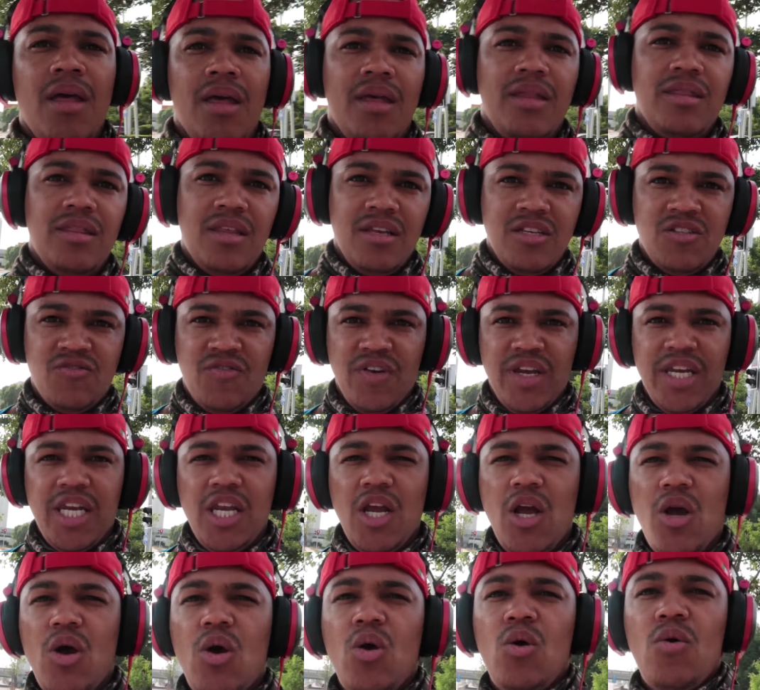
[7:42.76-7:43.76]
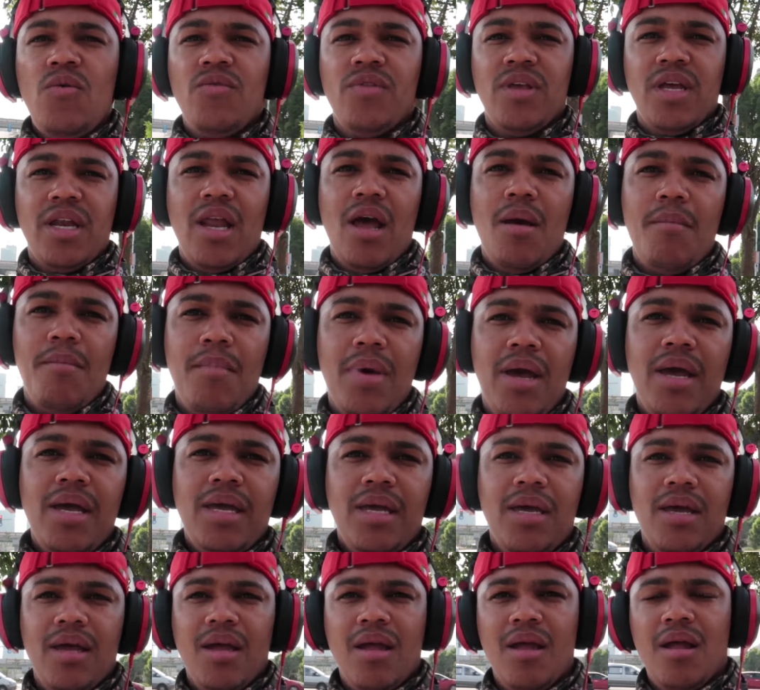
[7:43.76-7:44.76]
in this video that I make,
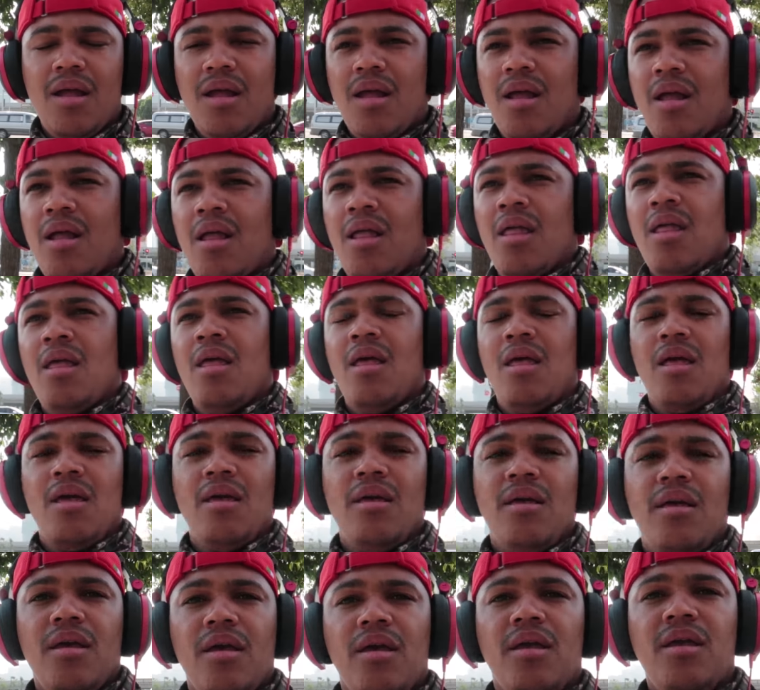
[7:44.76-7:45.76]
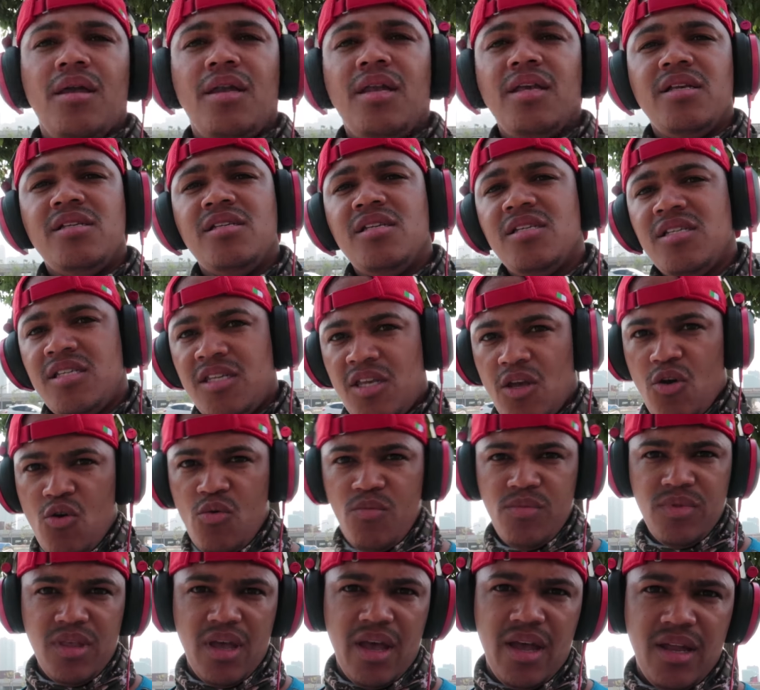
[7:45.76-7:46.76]
it is
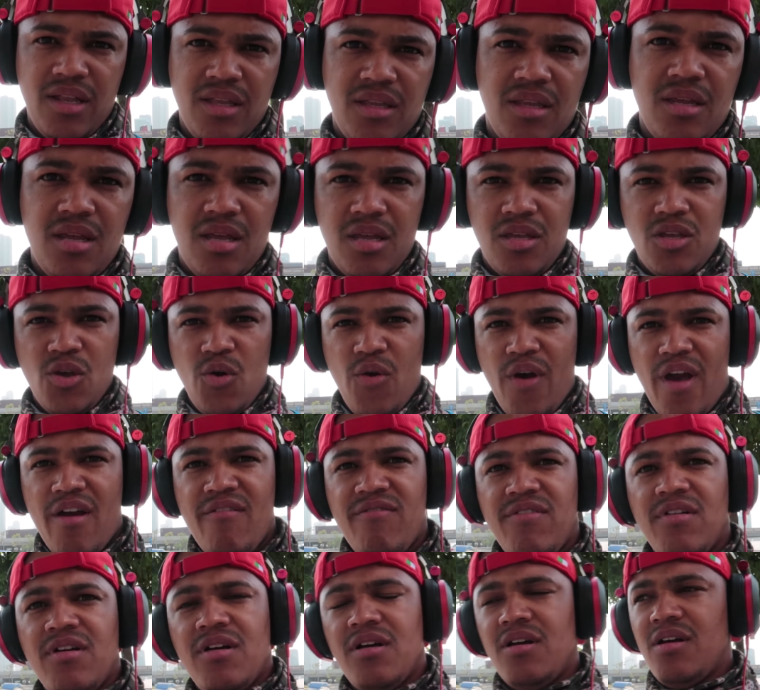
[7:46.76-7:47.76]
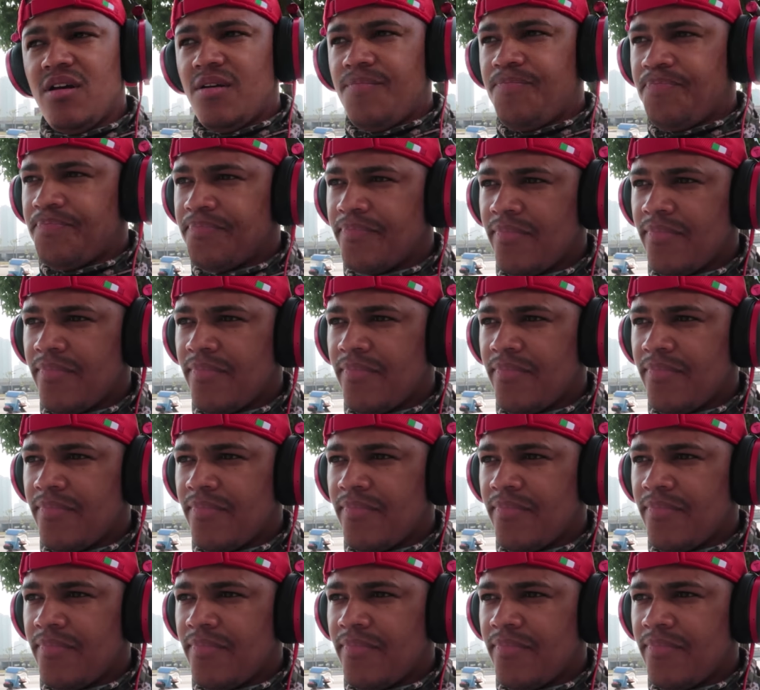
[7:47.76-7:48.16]
assumed that you have a